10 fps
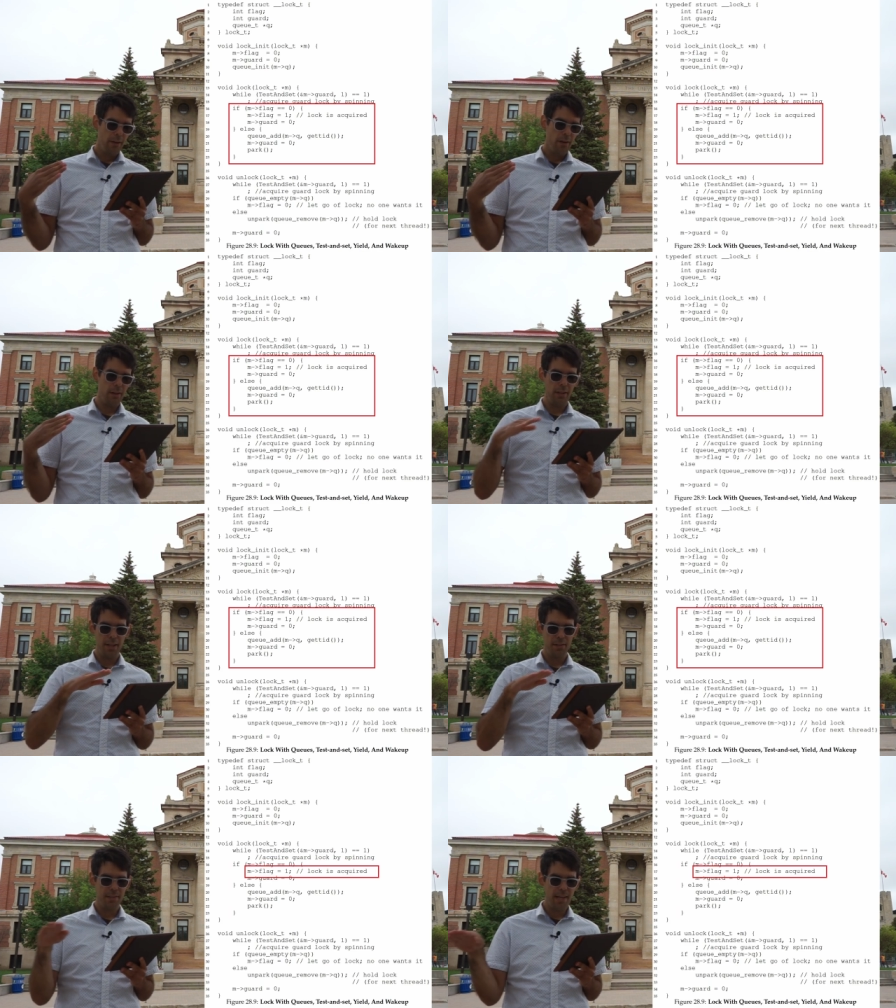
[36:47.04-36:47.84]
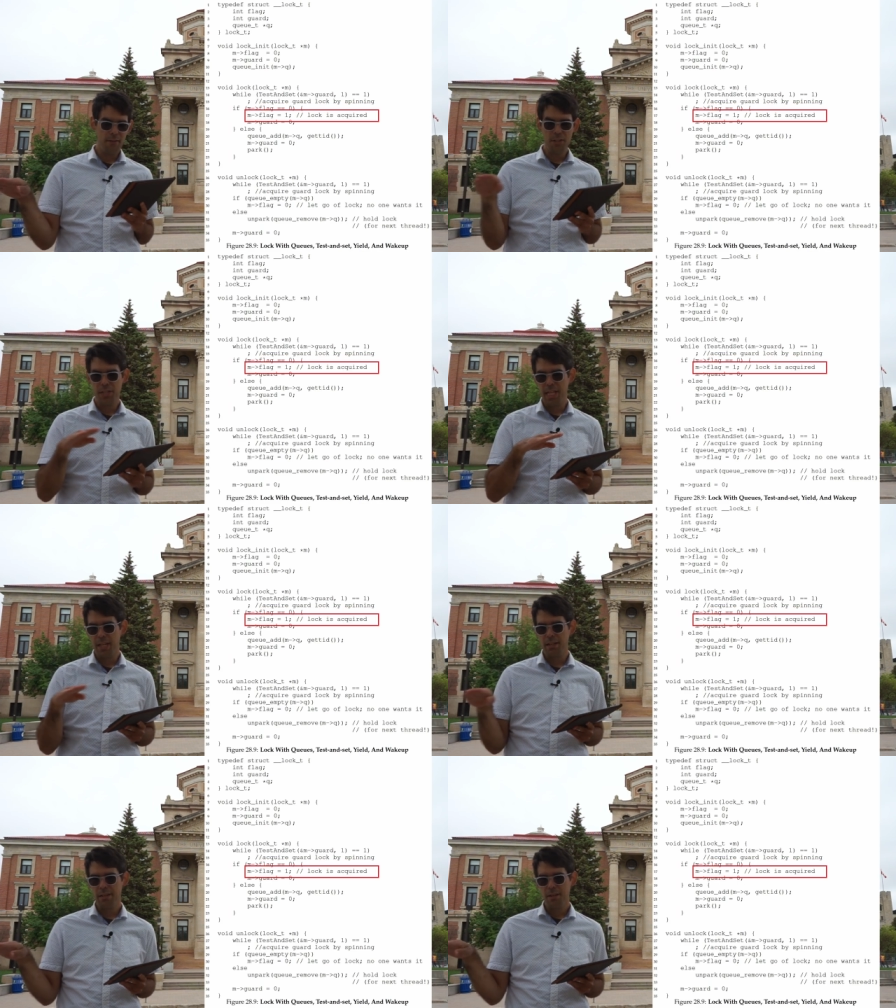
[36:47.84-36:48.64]
On line
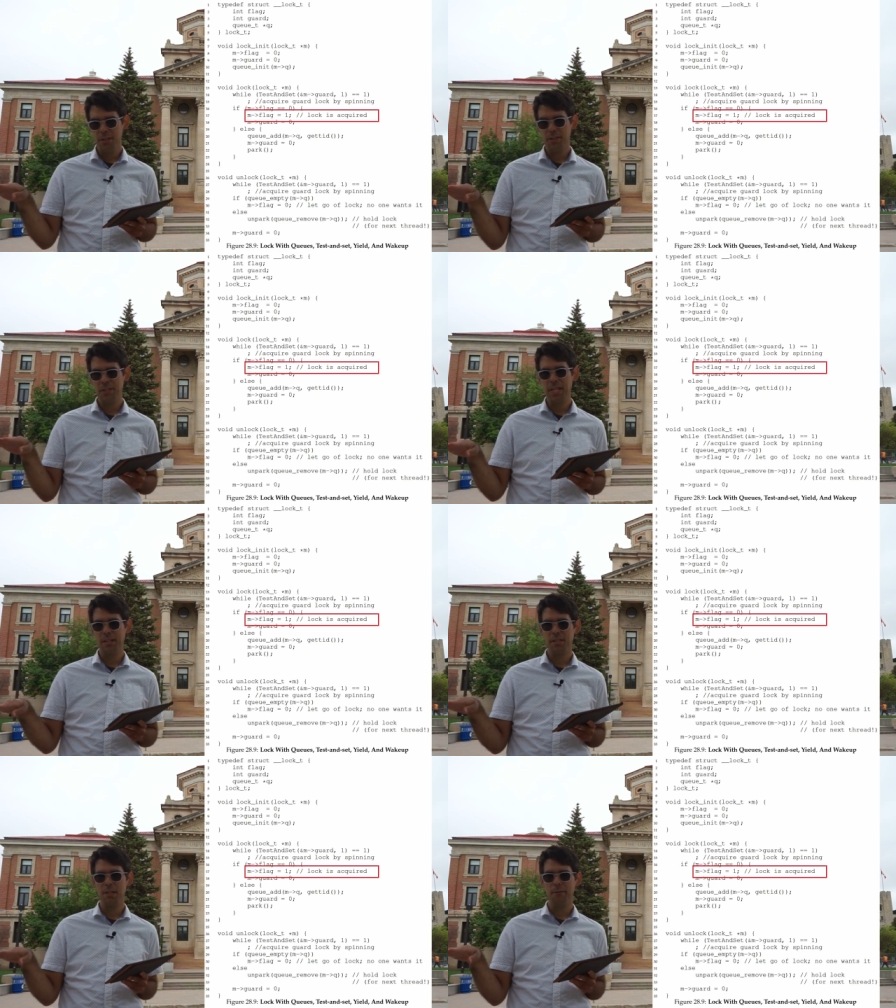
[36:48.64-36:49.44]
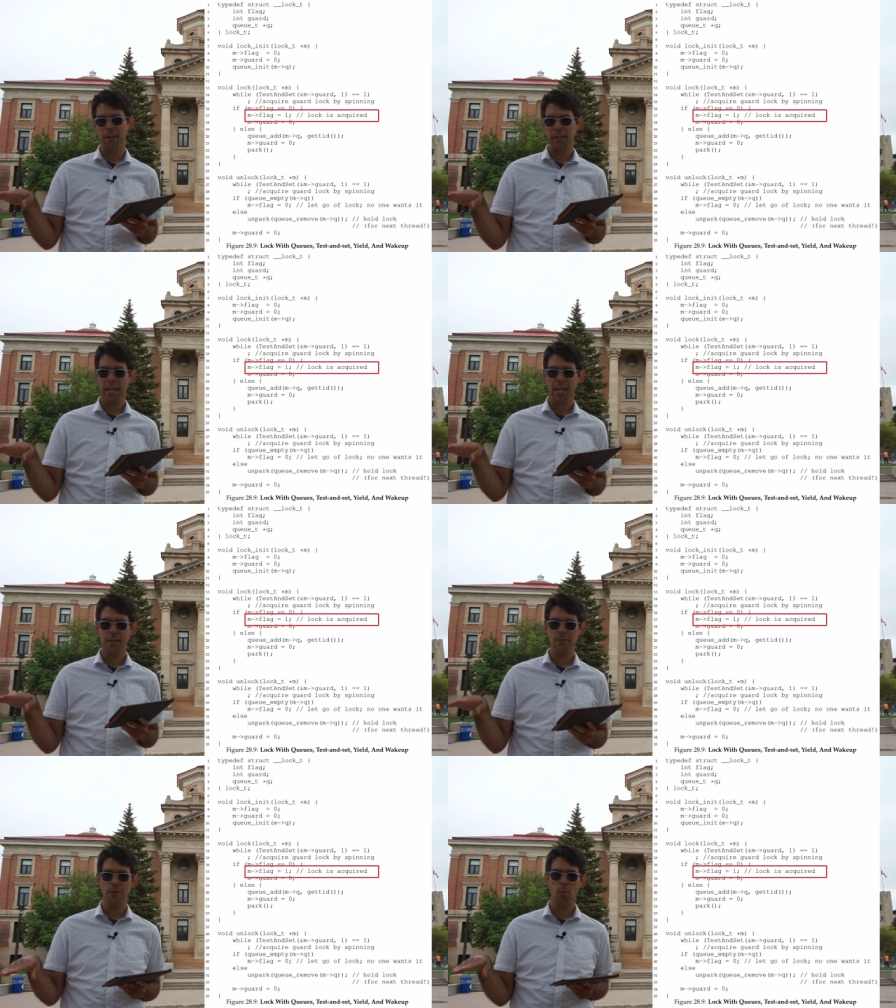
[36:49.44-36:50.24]
17, this is that default
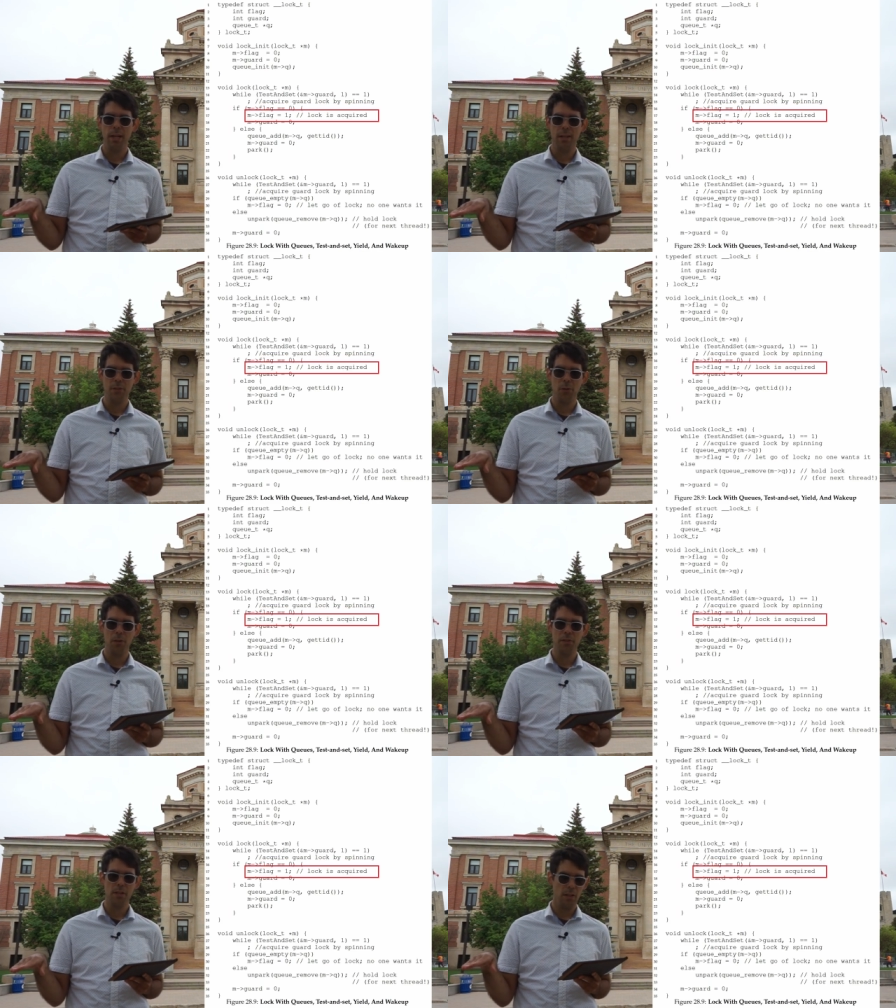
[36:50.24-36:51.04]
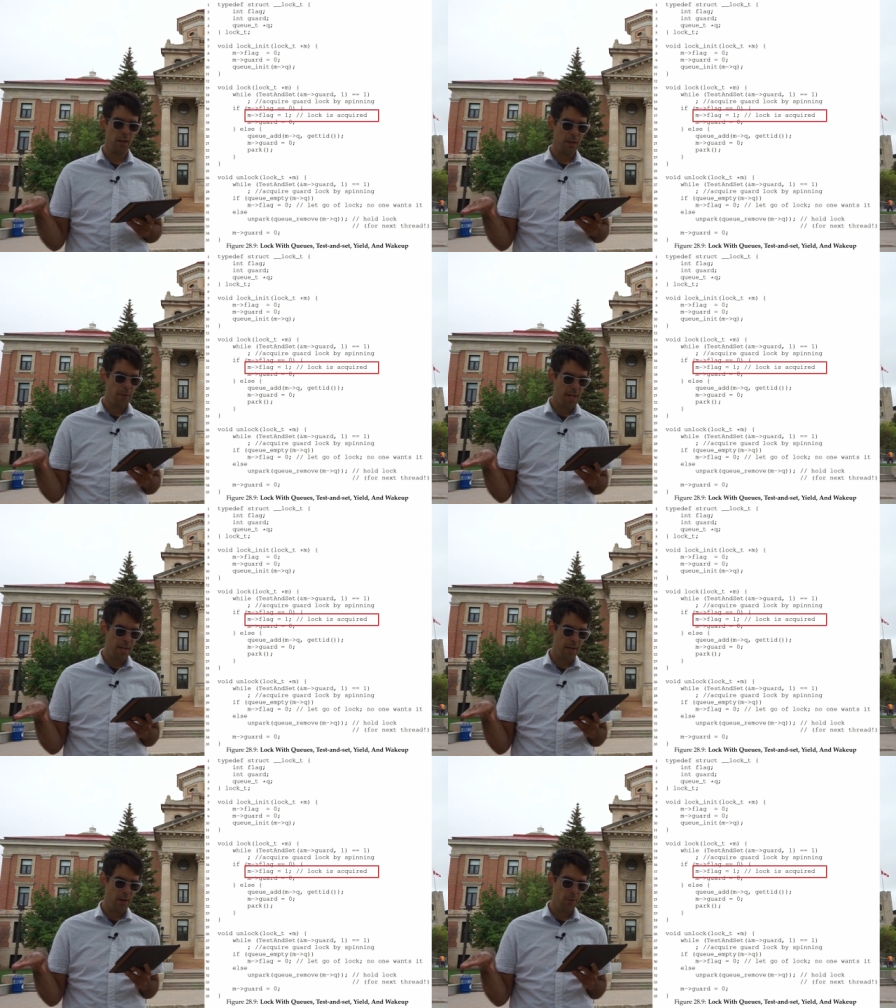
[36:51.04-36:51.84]
case. No one else holds the lock
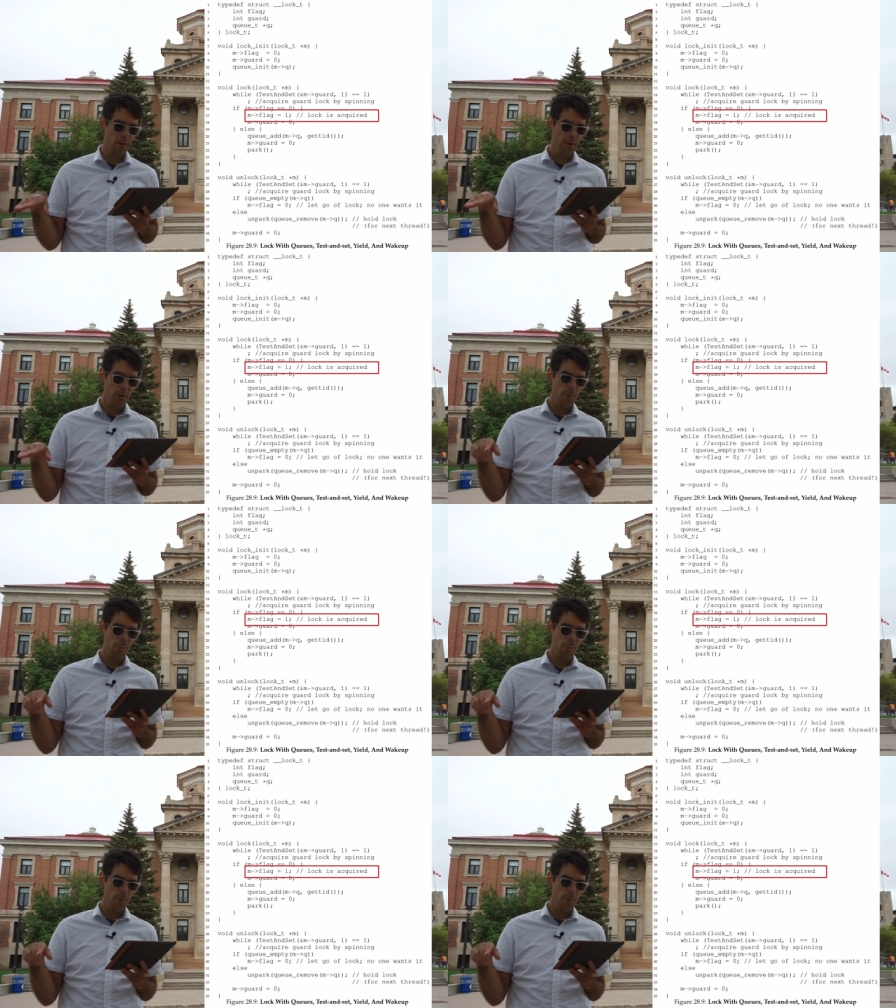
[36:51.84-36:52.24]
right now.